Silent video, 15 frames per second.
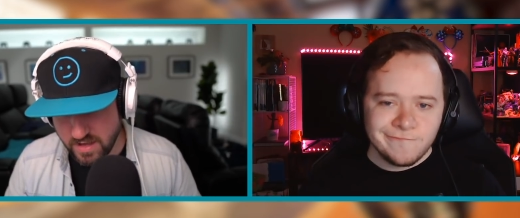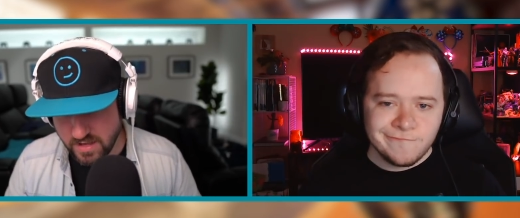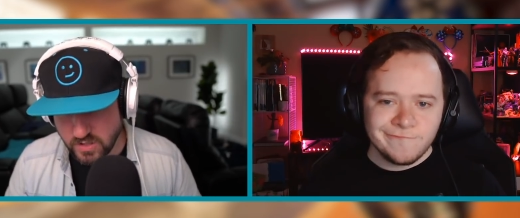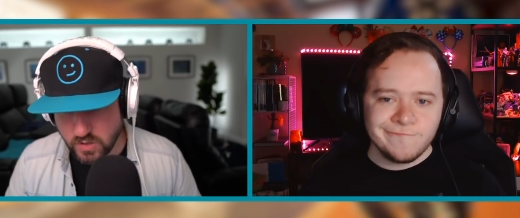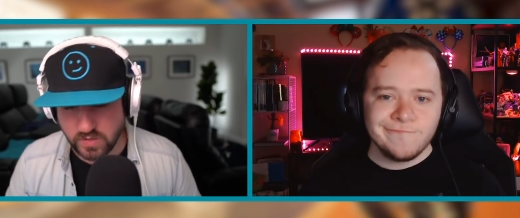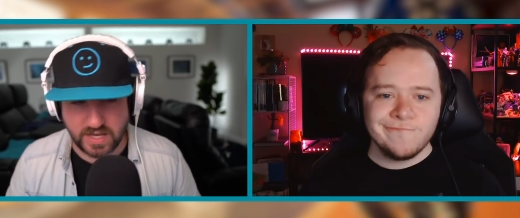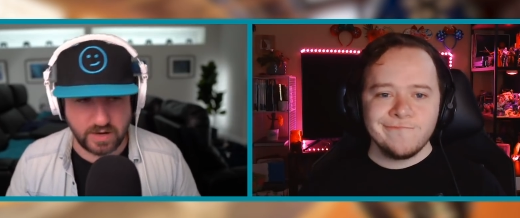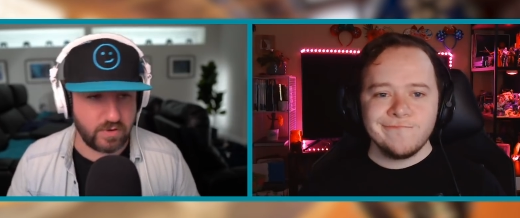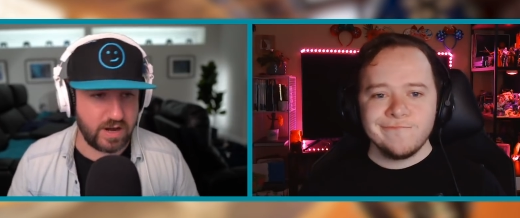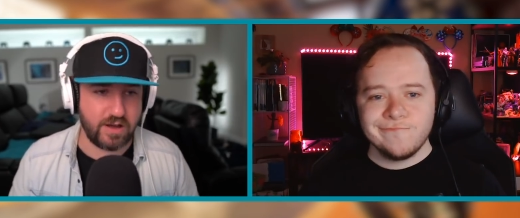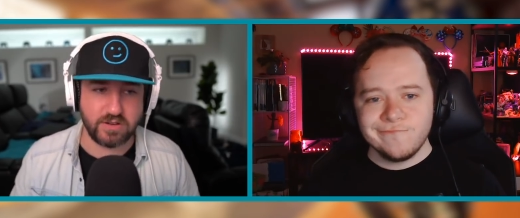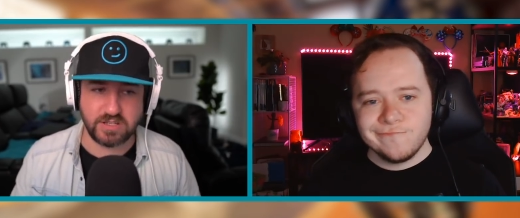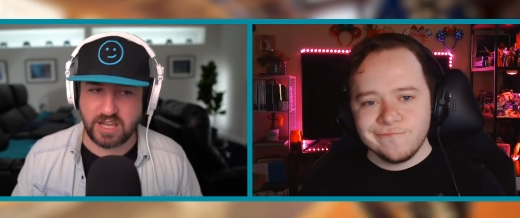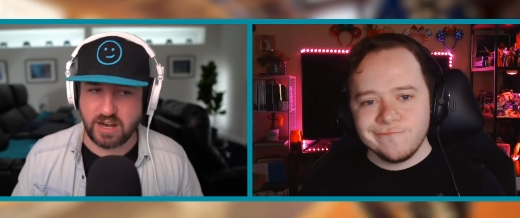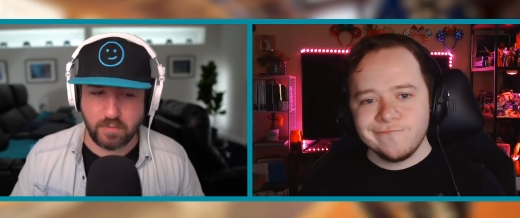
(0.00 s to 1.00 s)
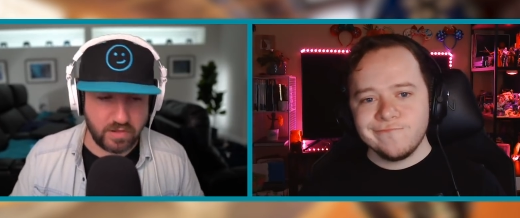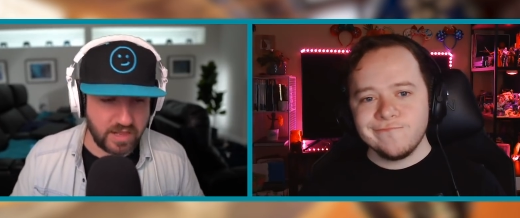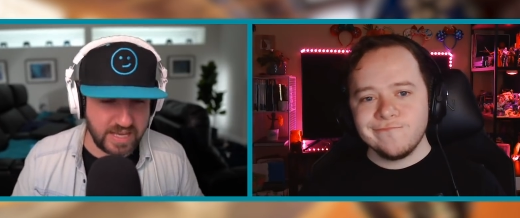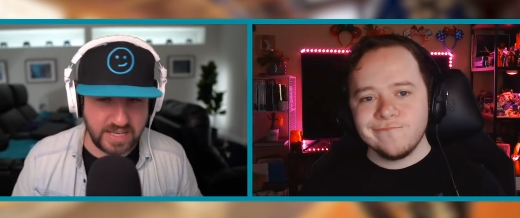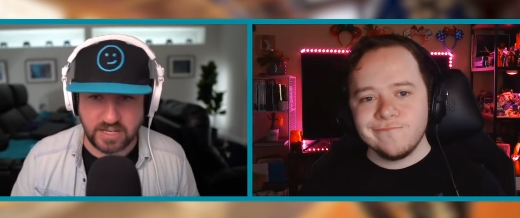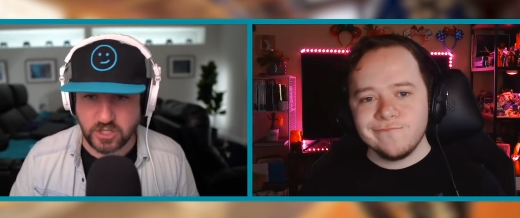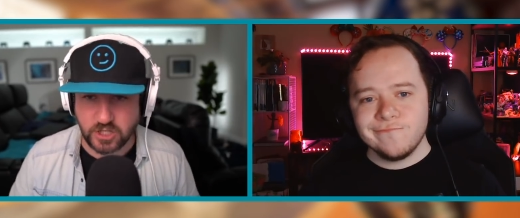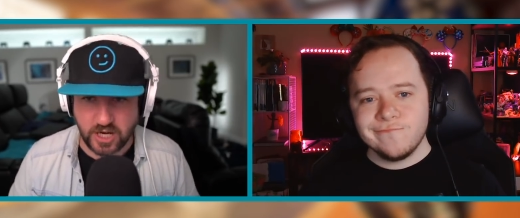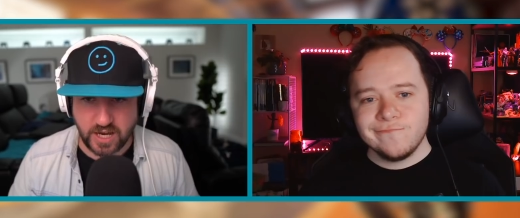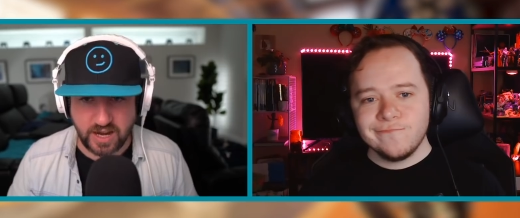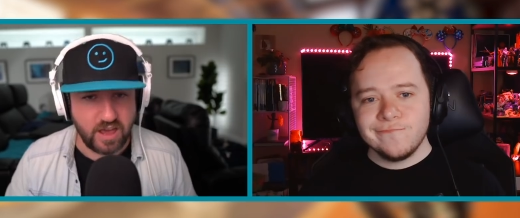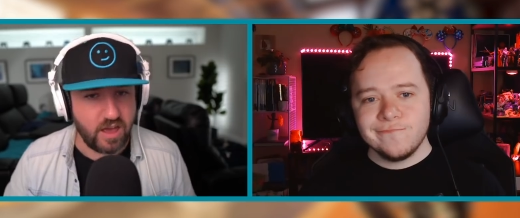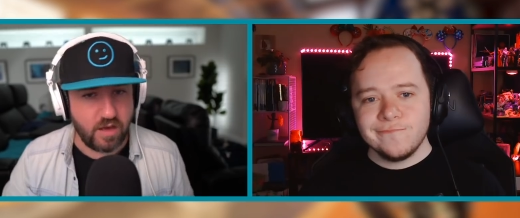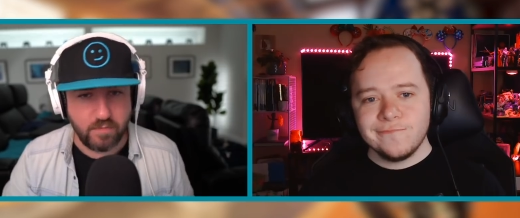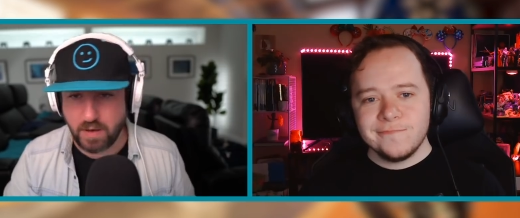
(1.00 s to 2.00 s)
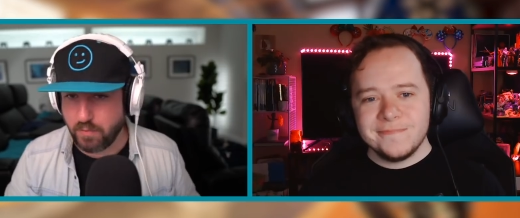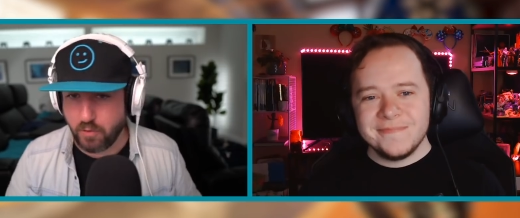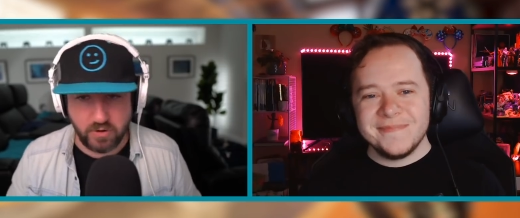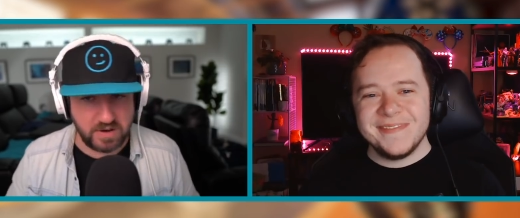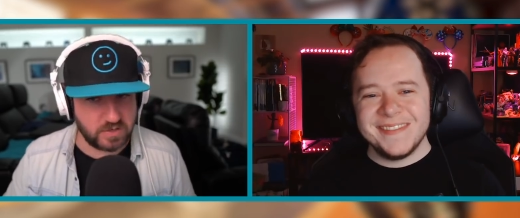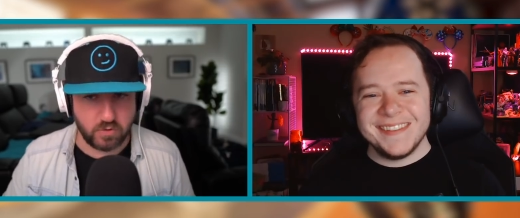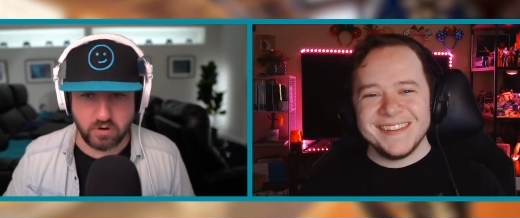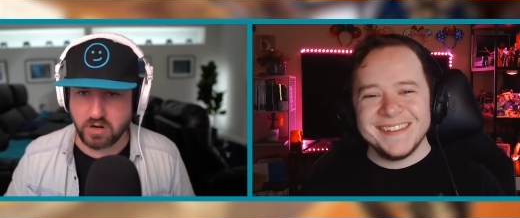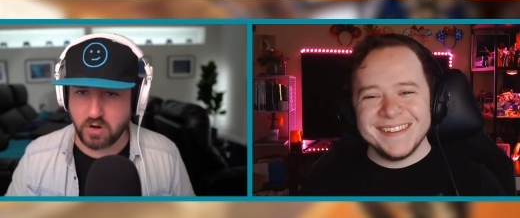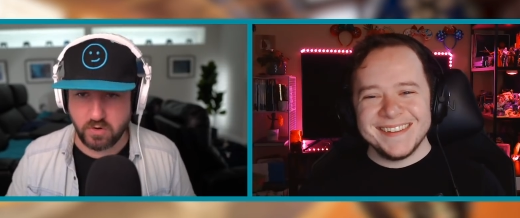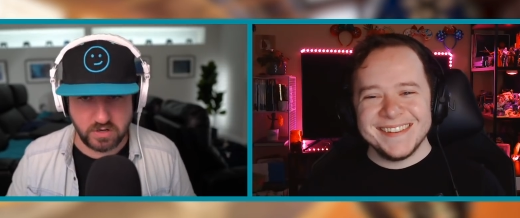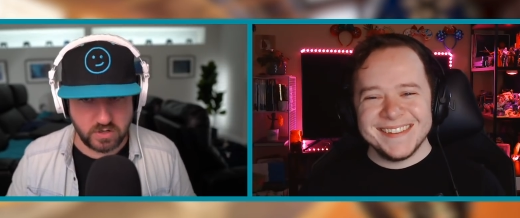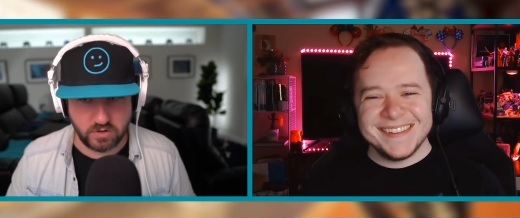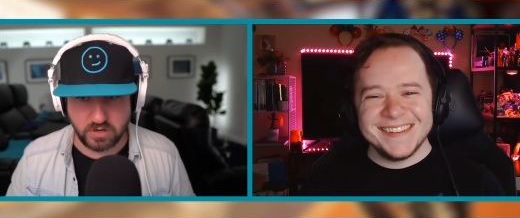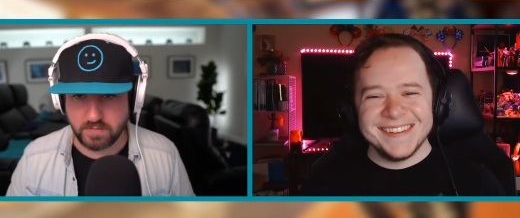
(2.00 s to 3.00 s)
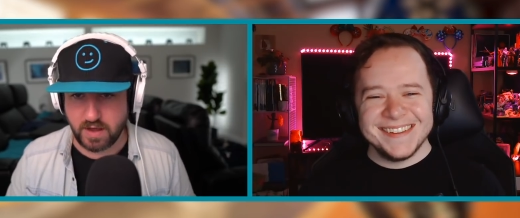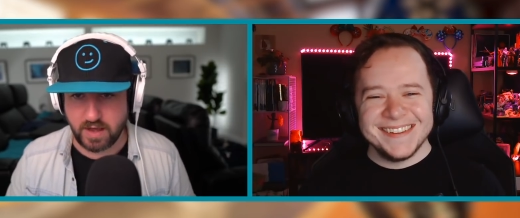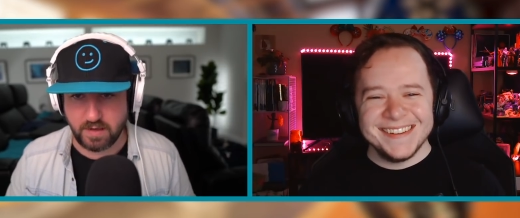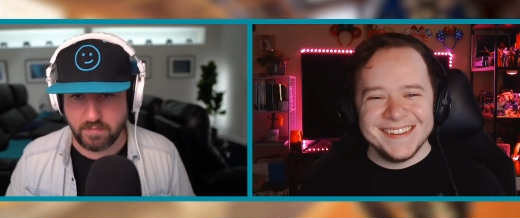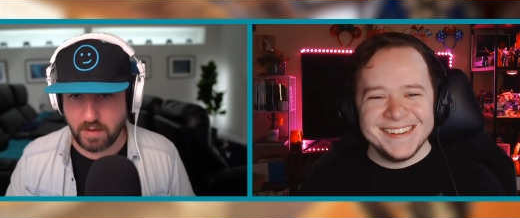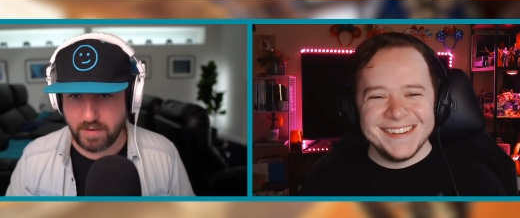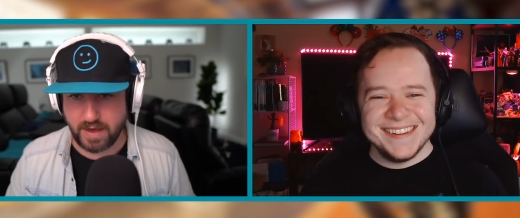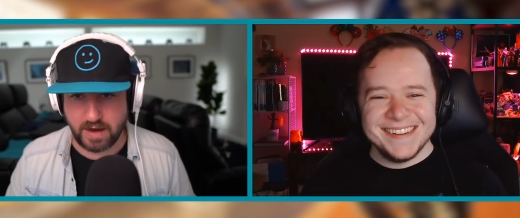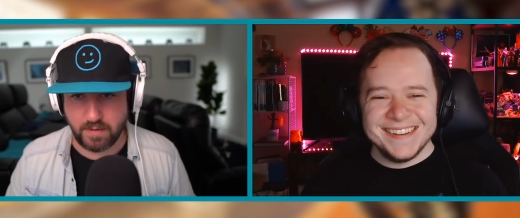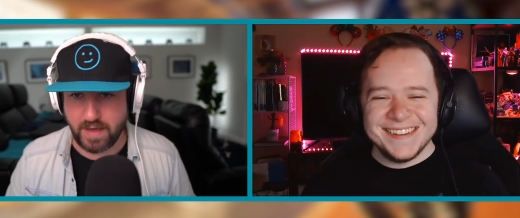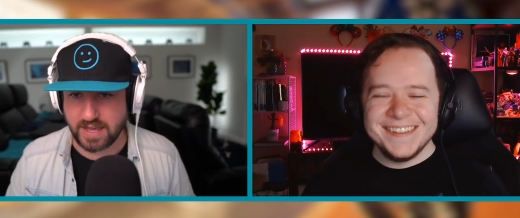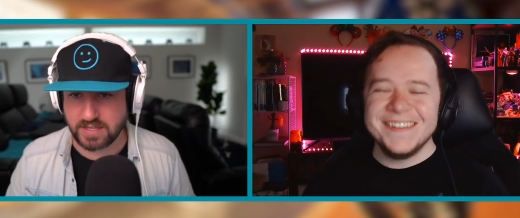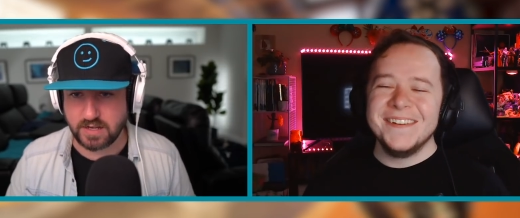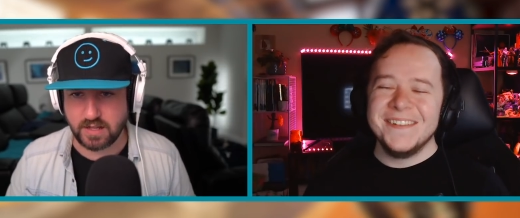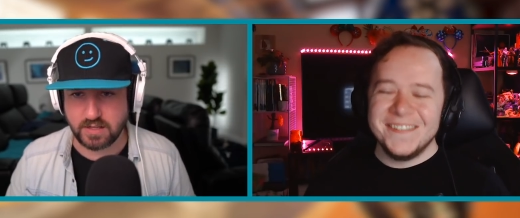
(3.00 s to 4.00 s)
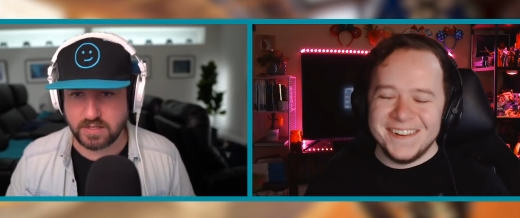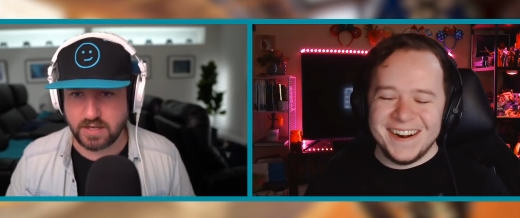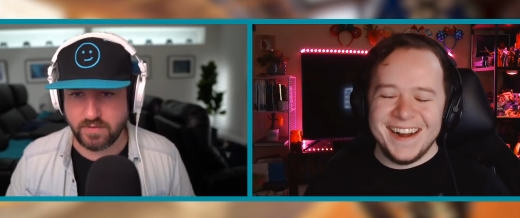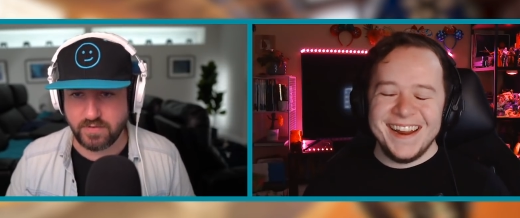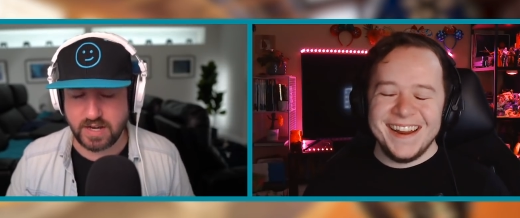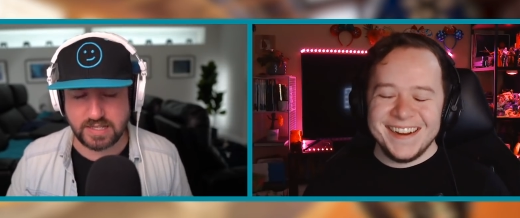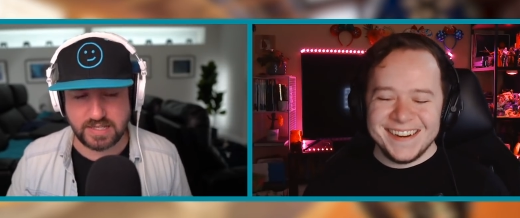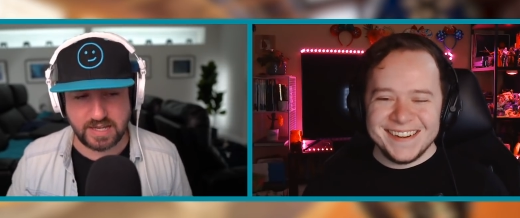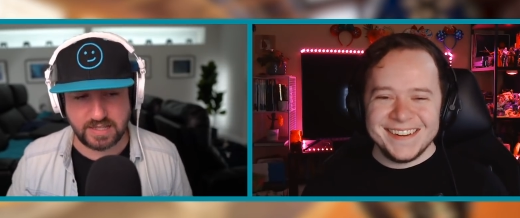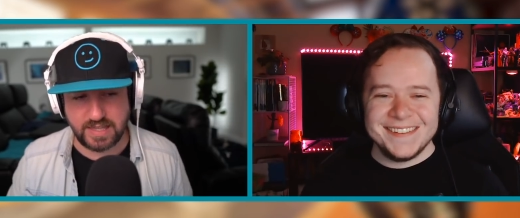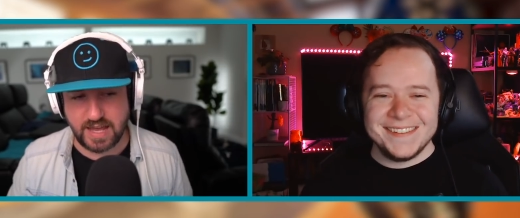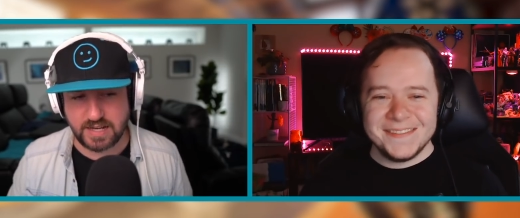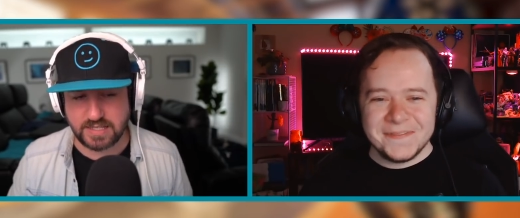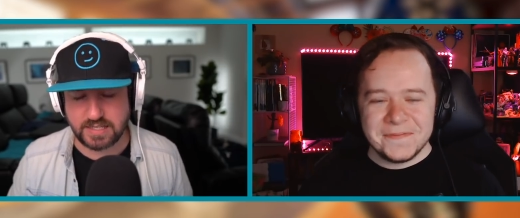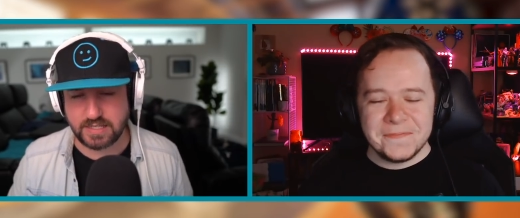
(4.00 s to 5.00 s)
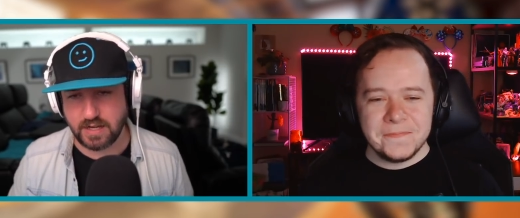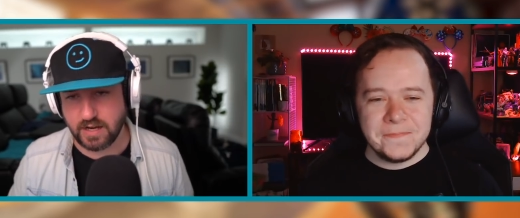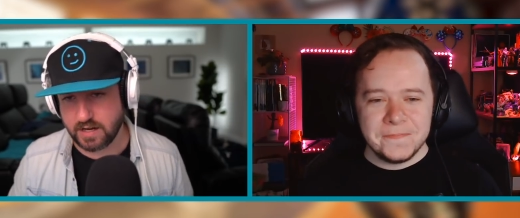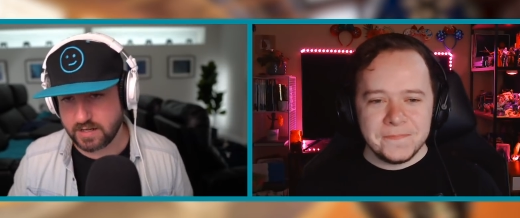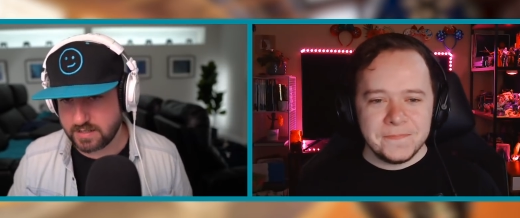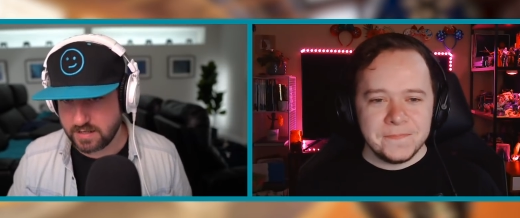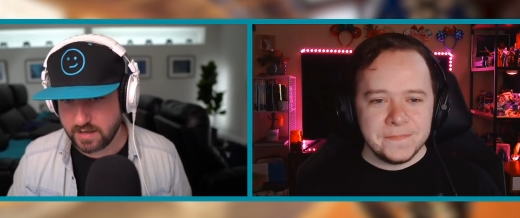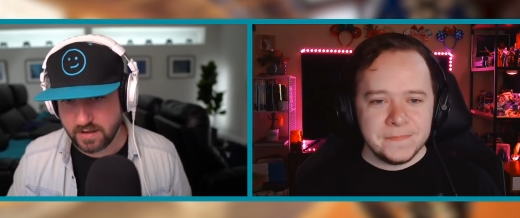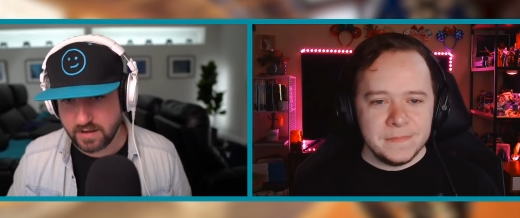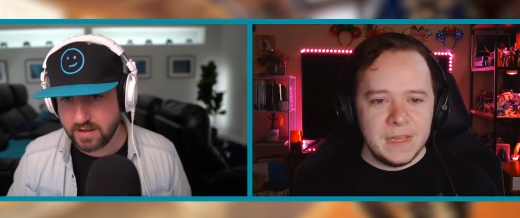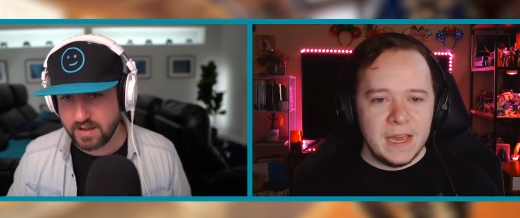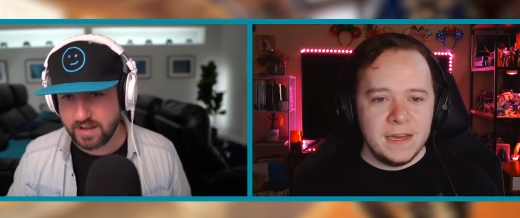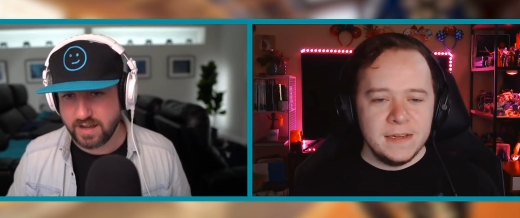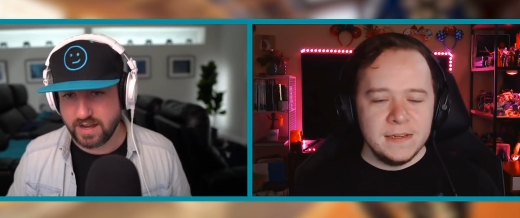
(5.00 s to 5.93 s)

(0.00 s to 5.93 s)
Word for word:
Speaker 1: So it's like when I was on a plane and shit, my points weren't going towards my my battle pass and all right. that stuff. And it's like that sucks. Yeah.